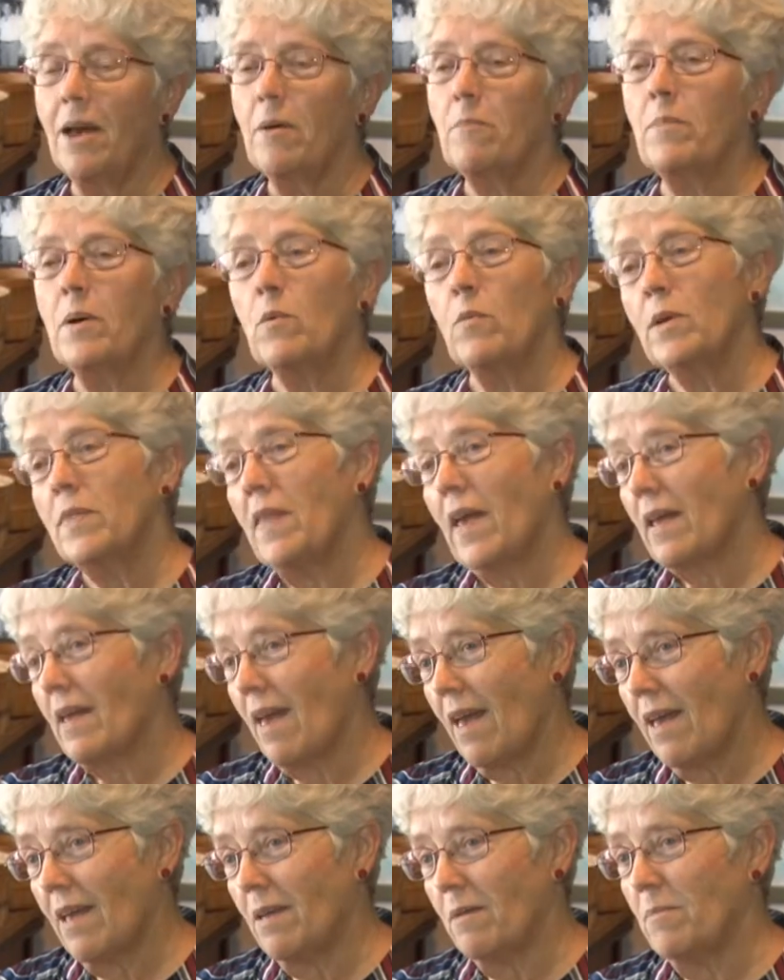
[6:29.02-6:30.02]
but when they
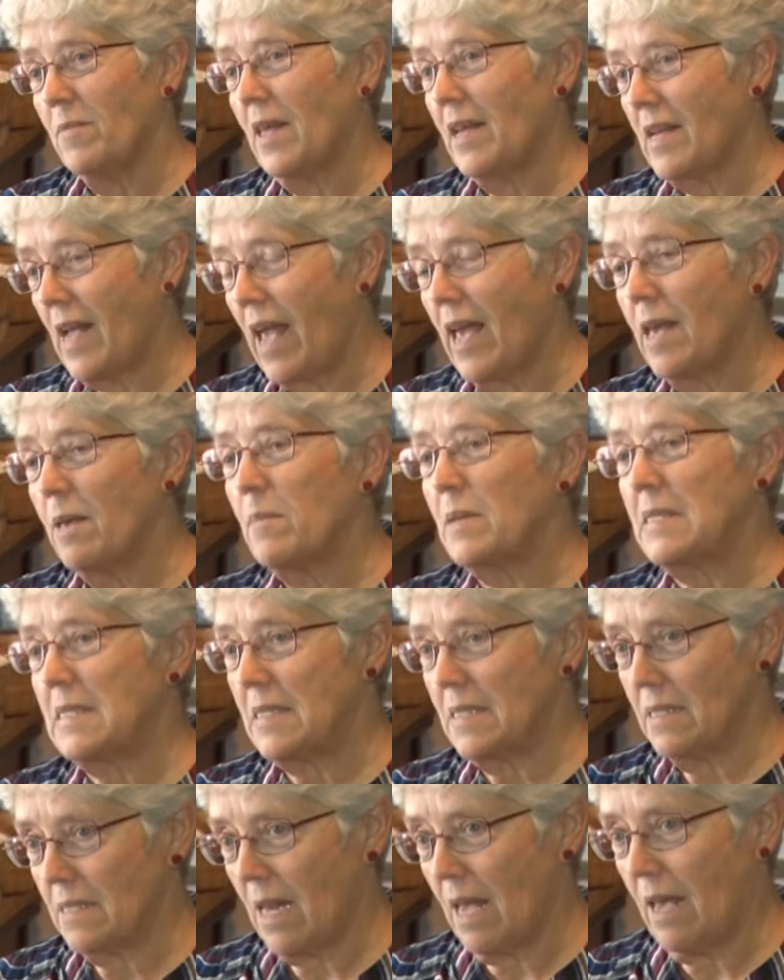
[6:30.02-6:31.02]
came, they came and
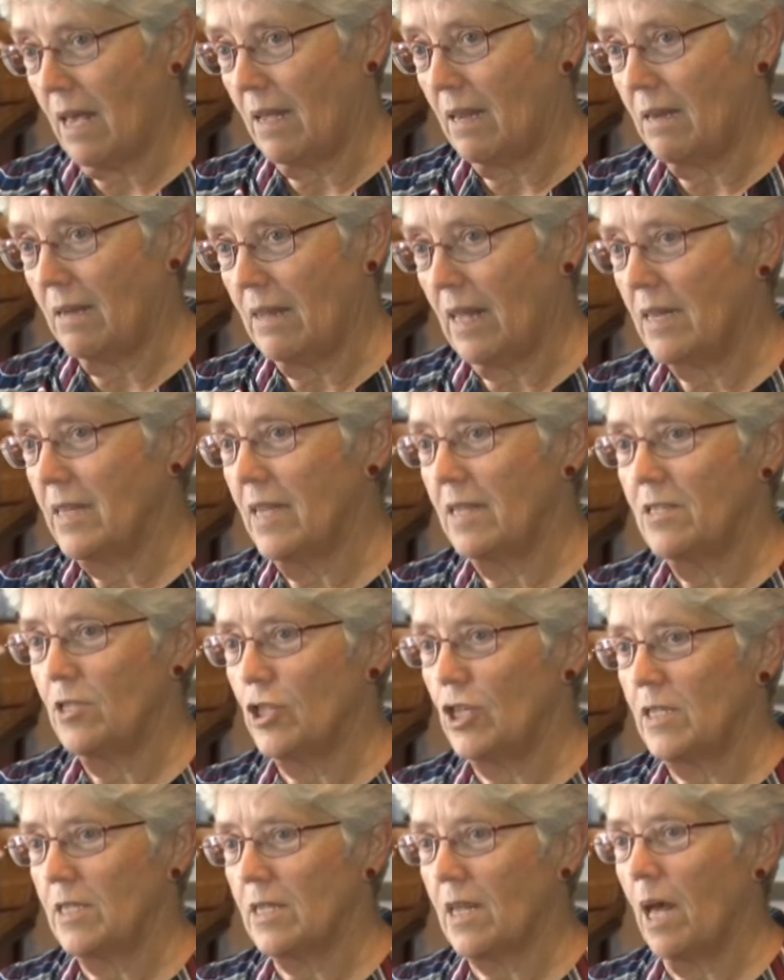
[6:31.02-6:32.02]
stayed. They didn't
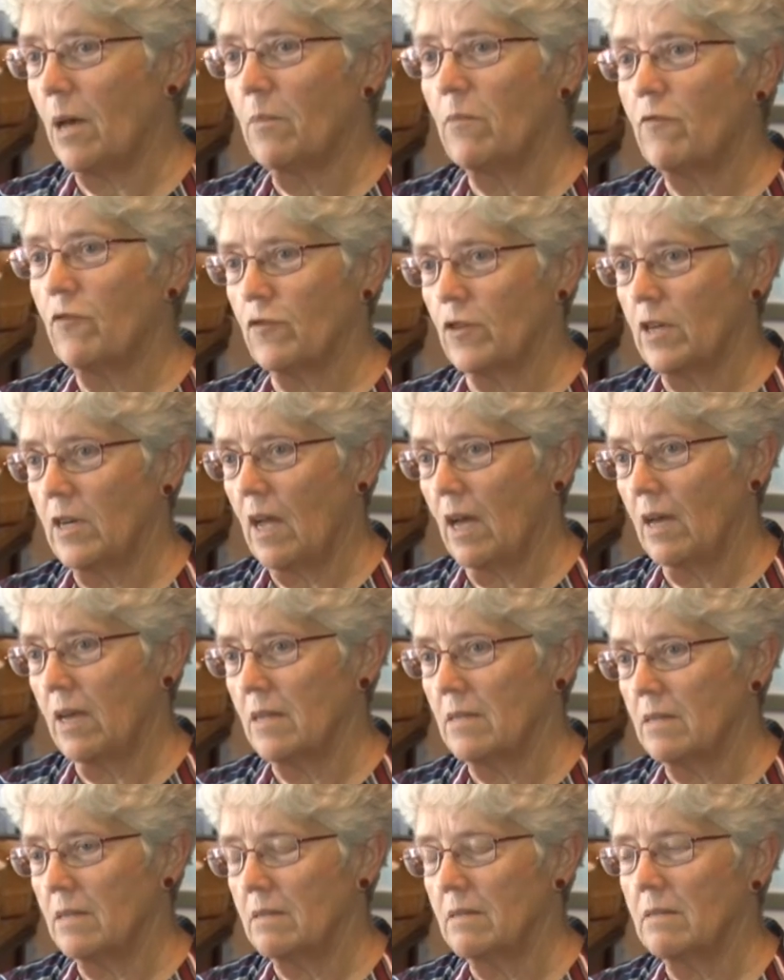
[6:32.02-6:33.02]
just come for a
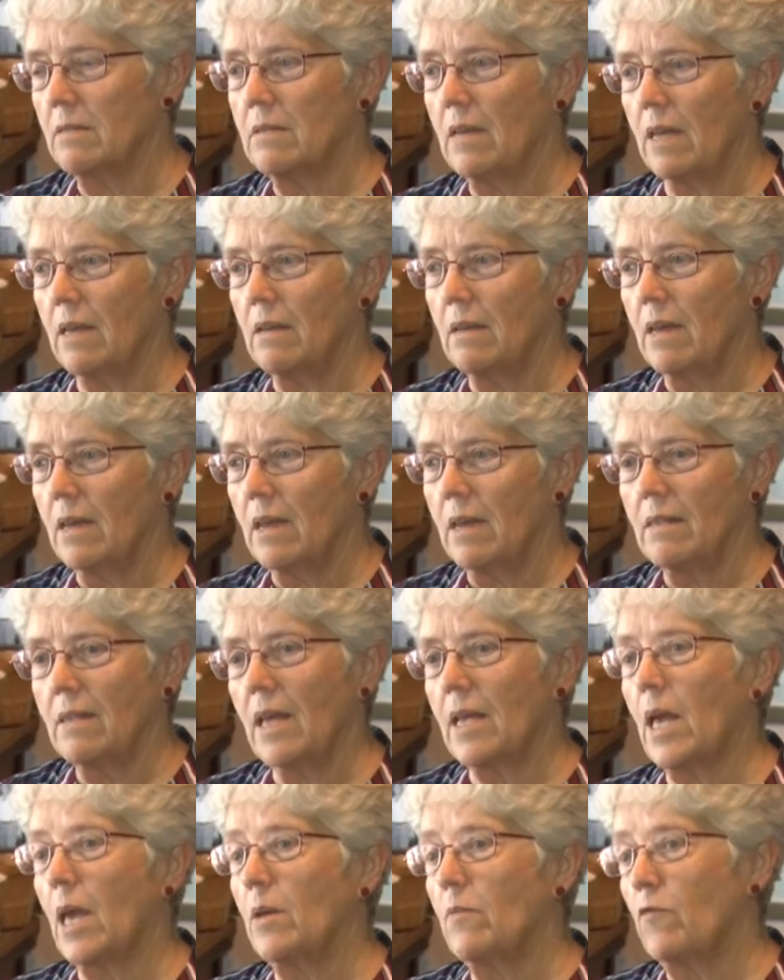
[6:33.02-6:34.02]
night. They,
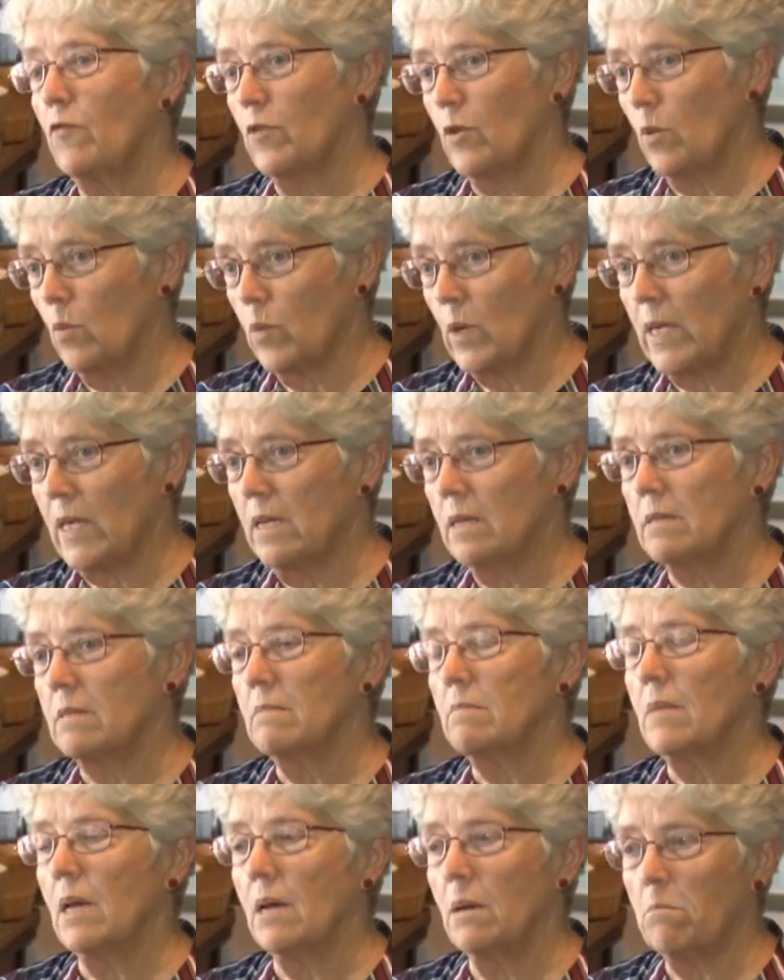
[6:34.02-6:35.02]
they came for a week,
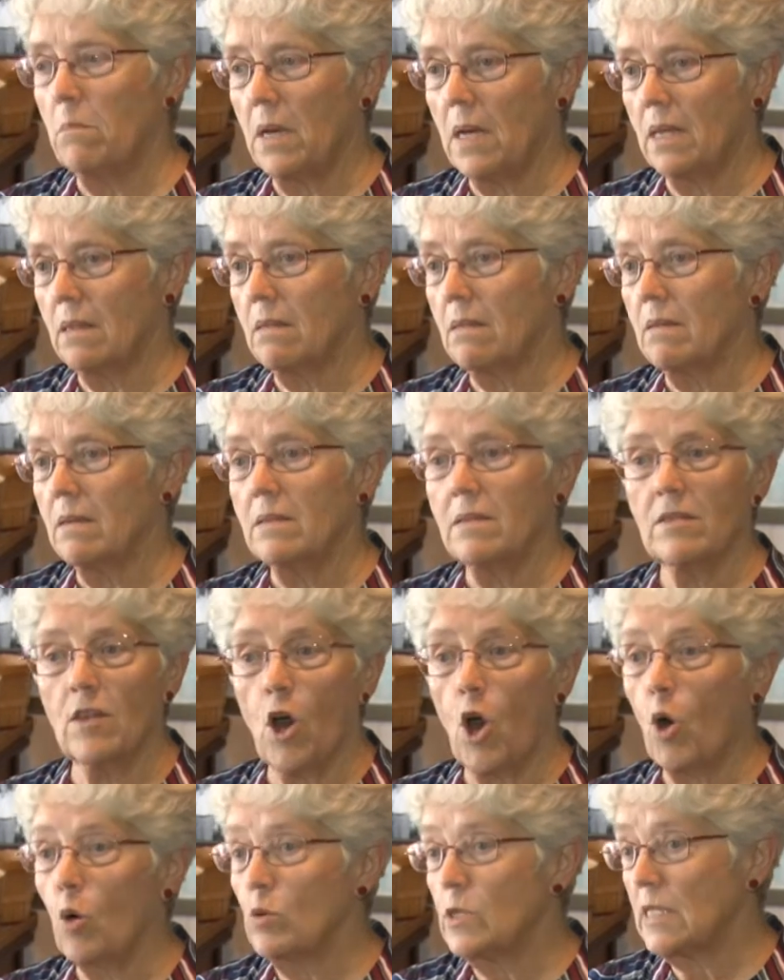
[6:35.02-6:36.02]
a month, the
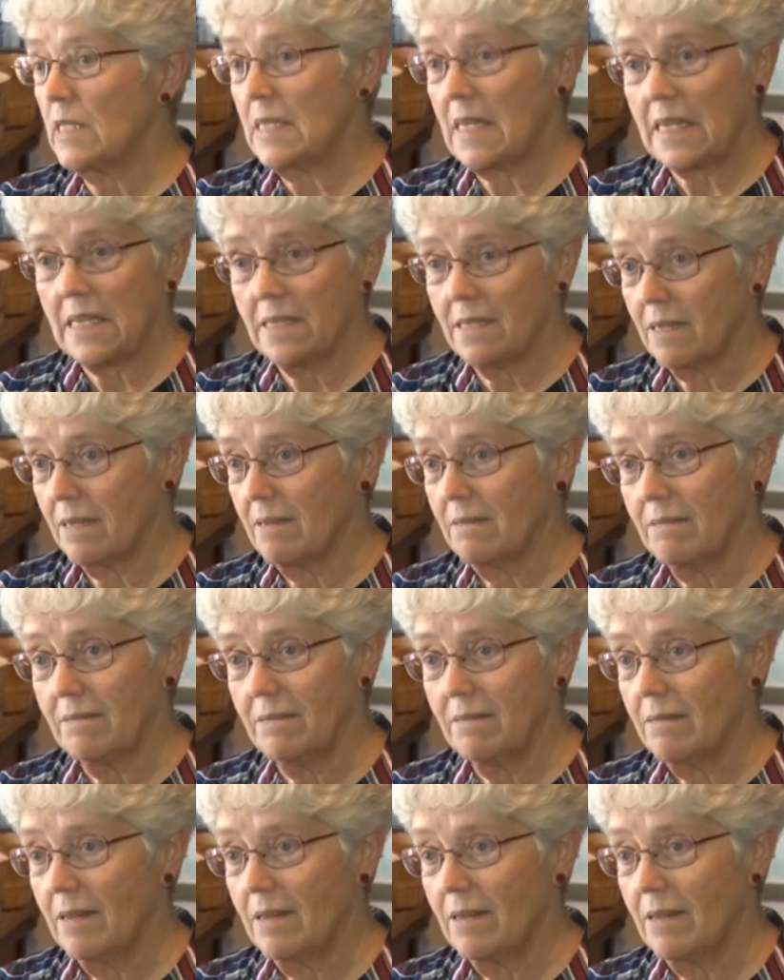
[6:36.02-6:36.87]
whole season.